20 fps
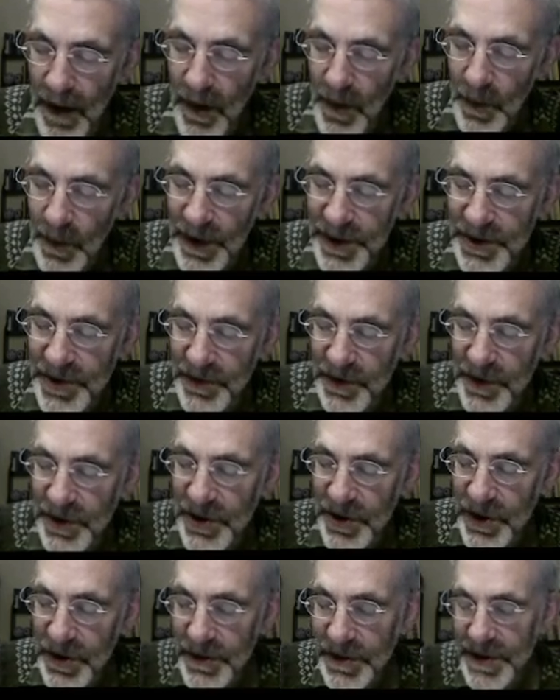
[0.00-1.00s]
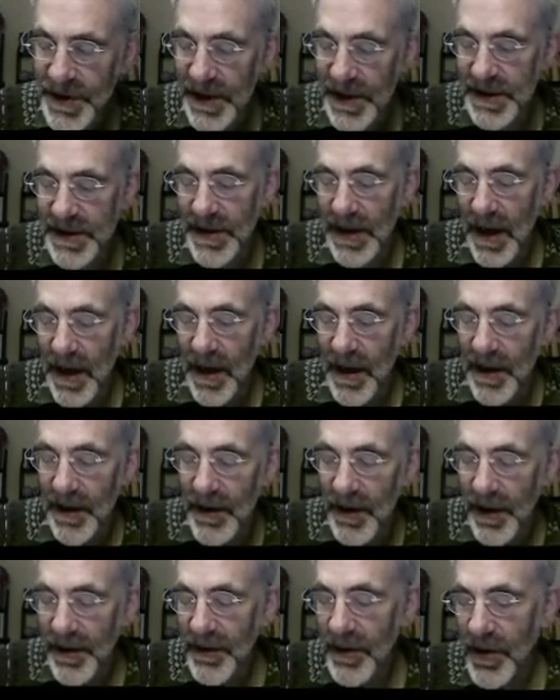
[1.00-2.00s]
which reduces
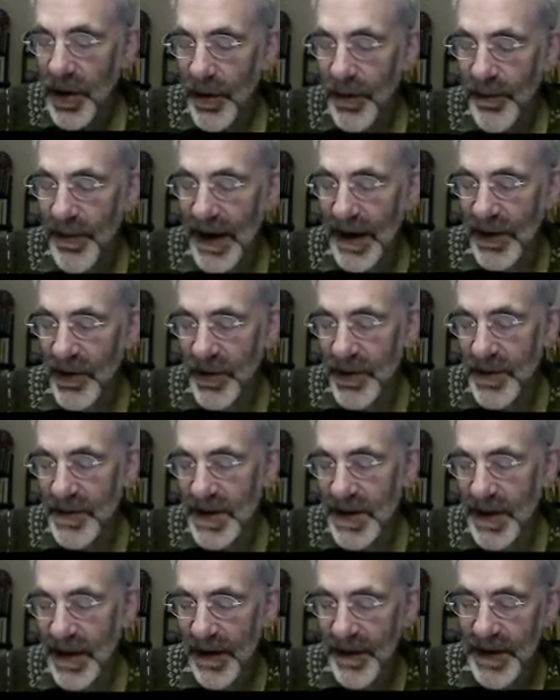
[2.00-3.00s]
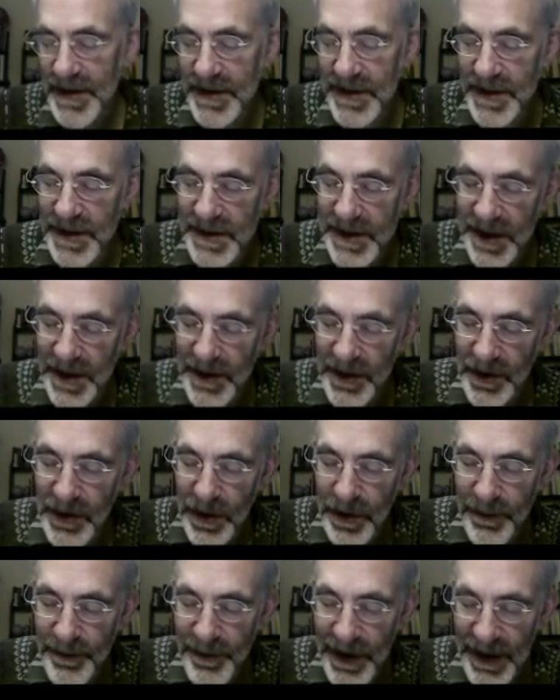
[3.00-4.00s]
non-compact groups like this to certain
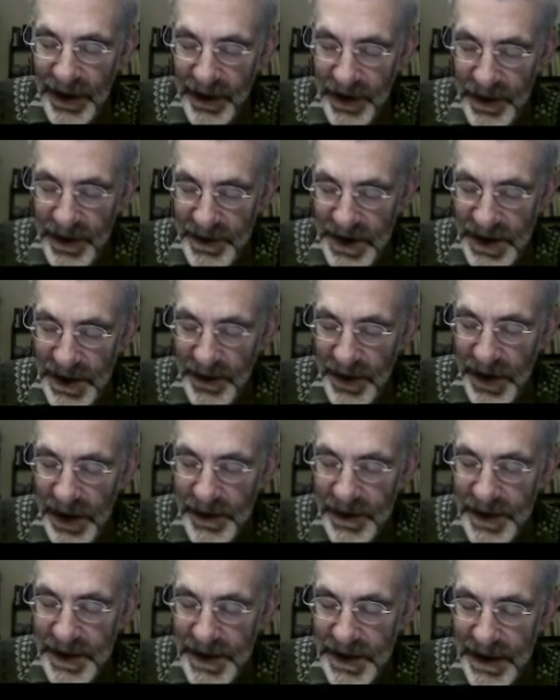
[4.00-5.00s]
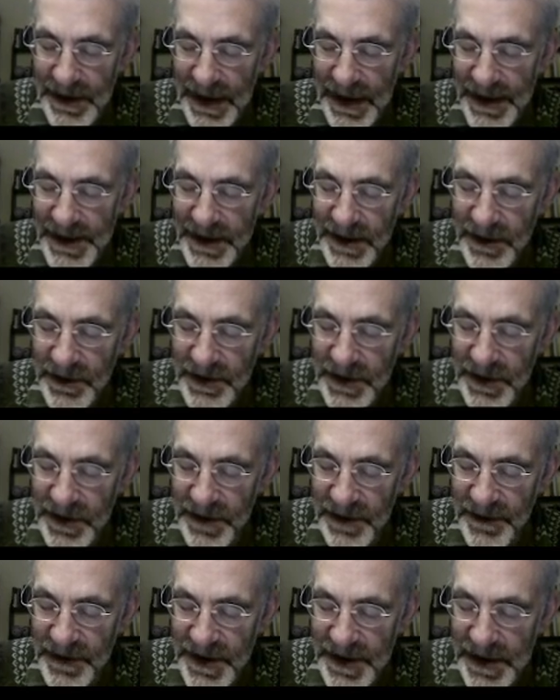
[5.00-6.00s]
compact groups. So we notice that
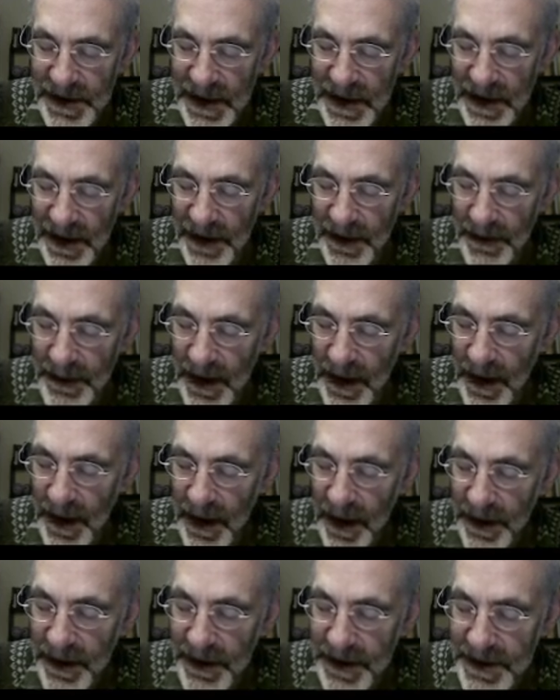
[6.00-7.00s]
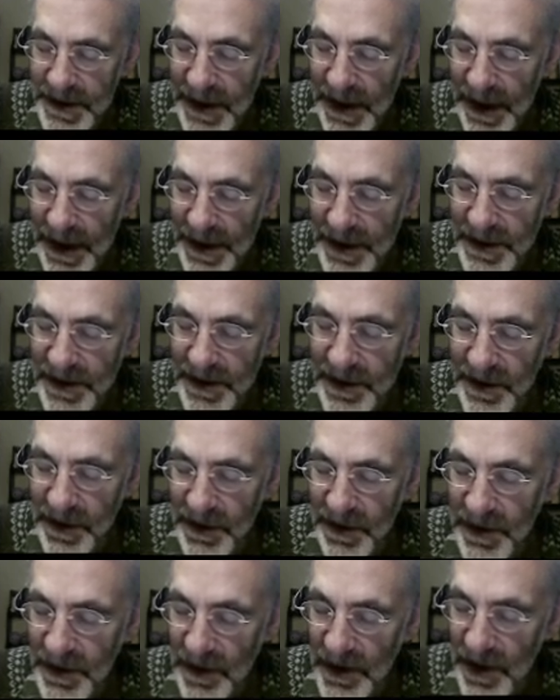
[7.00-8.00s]
SL2 of C contains the
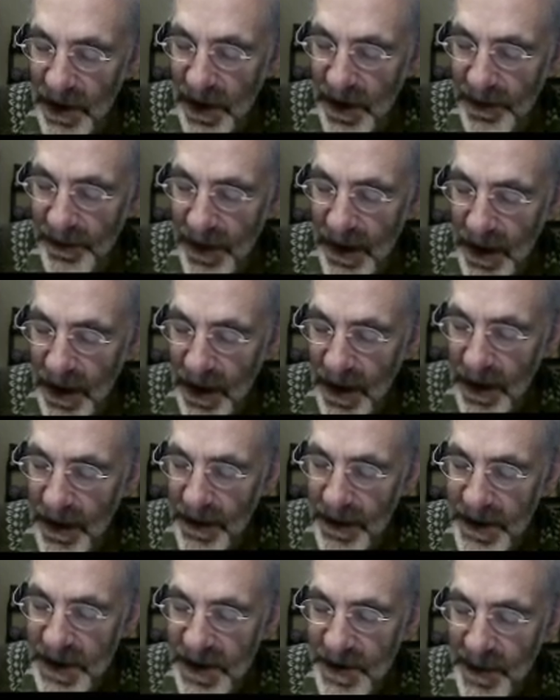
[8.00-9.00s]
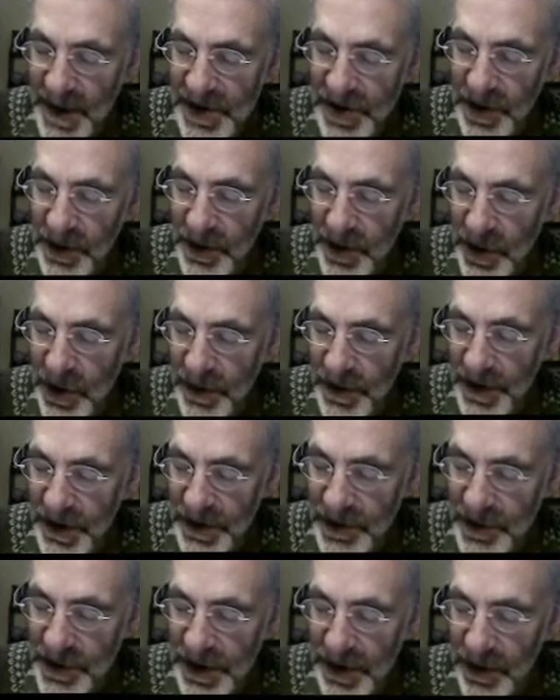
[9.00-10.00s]
special
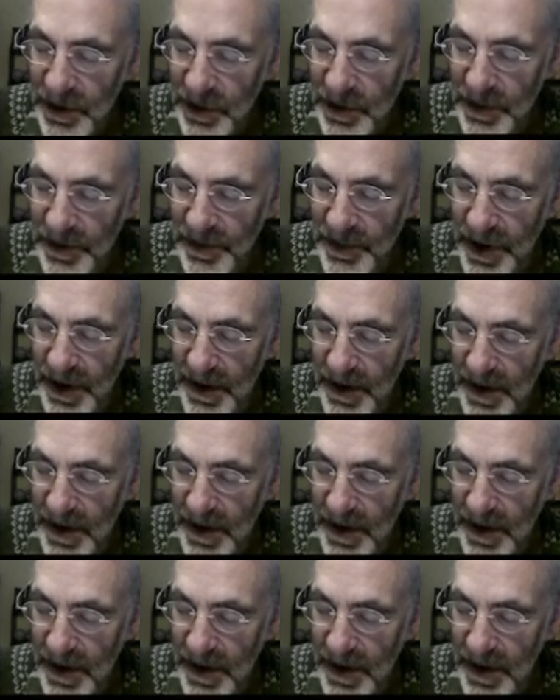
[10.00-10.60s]
unitary group.